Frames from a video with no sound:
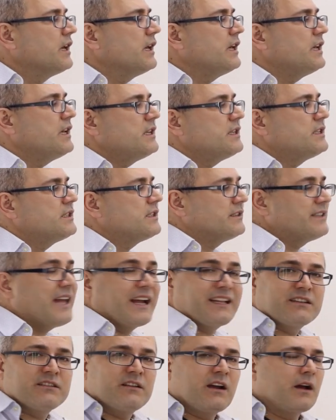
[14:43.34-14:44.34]
is
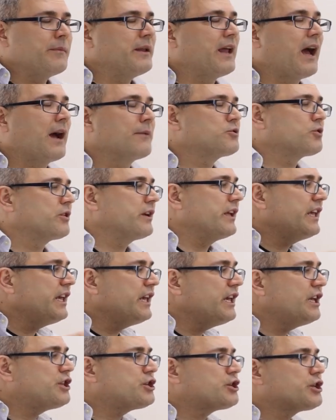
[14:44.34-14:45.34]
that, I mean, I'm sorry,
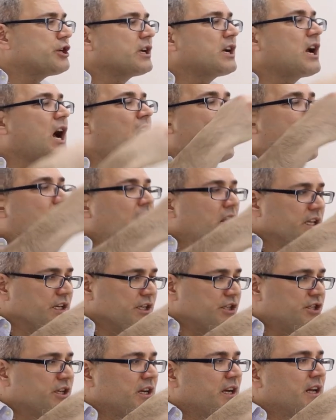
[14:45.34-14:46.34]
each
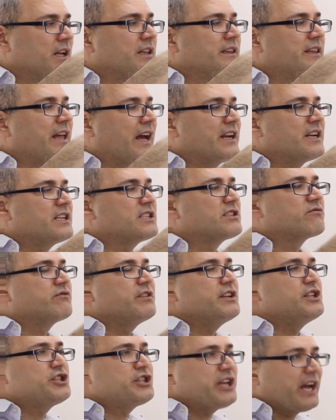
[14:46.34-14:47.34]
college that is
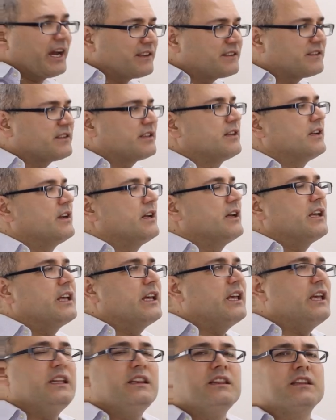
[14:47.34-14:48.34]
reject
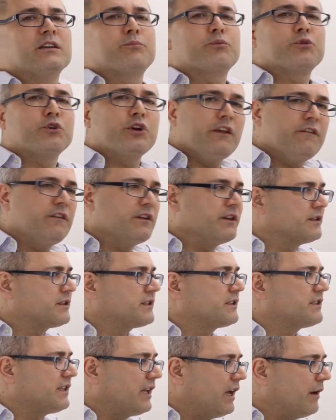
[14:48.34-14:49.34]
in the previous
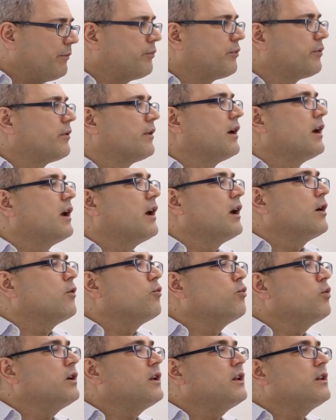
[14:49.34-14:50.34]
step
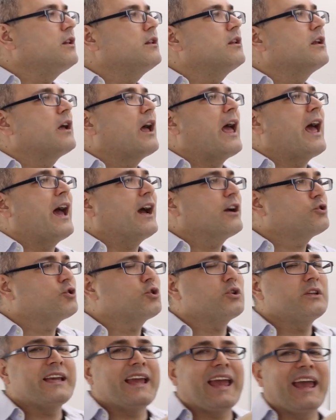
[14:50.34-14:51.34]
will
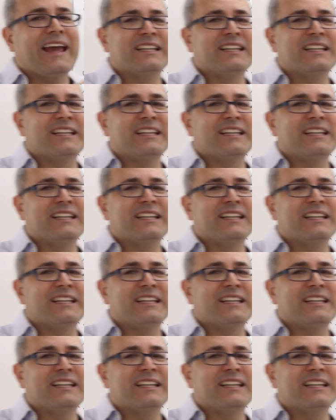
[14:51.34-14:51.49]
actually